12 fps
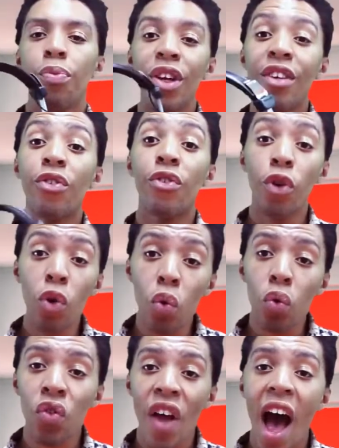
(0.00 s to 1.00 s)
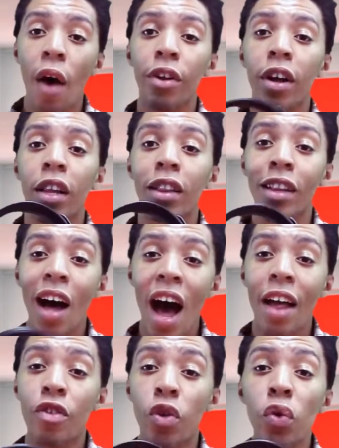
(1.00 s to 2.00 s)
These do sound a
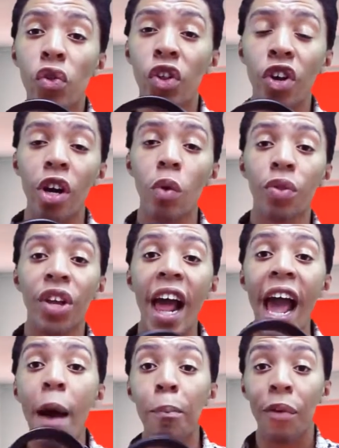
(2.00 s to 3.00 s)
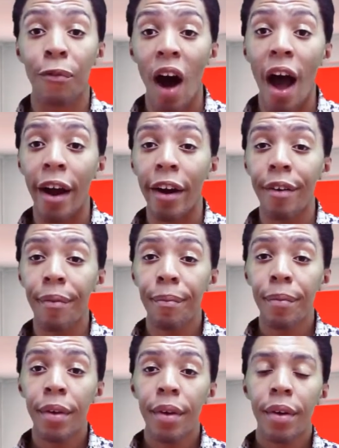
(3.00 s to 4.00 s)
lot juicier with an amplifier.
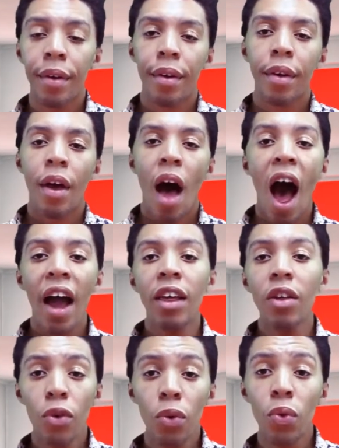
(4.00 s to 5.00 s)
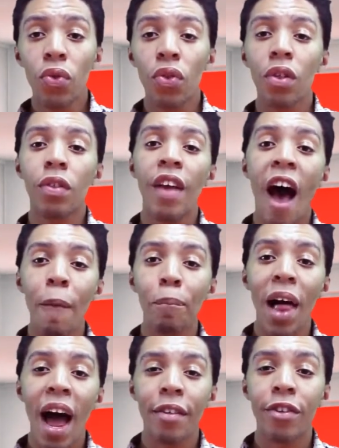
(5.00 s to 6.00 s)
I used Sound
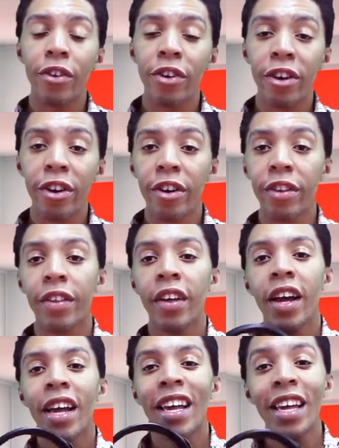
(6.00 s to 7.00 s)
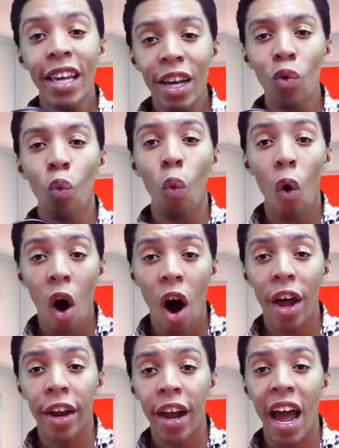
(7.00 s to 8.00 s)
Blaster's
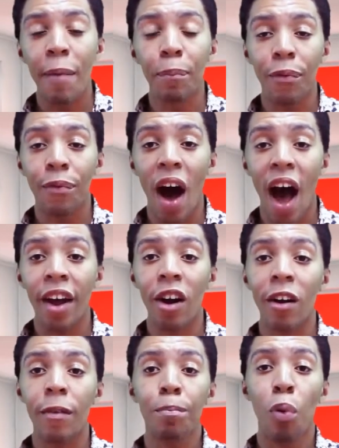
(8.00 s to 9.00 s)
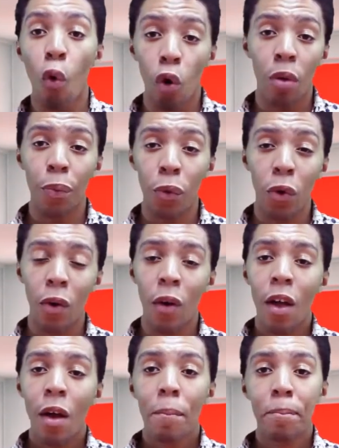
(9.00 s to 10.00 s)
E1 amplifier,
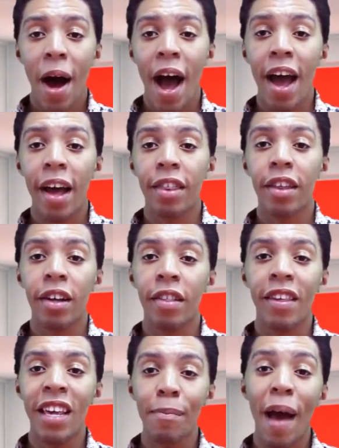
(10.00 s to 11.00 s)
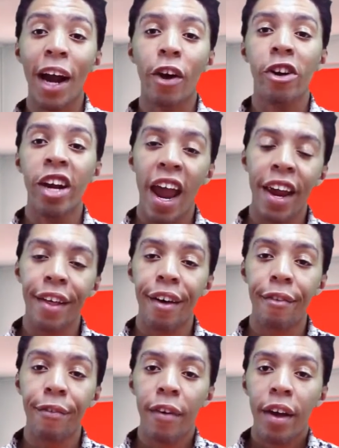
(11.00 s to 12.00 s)
portable, by the team at
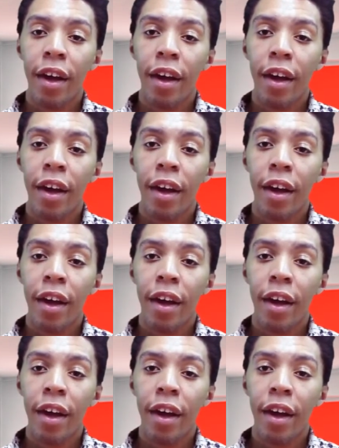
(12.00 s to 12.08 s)
Creative,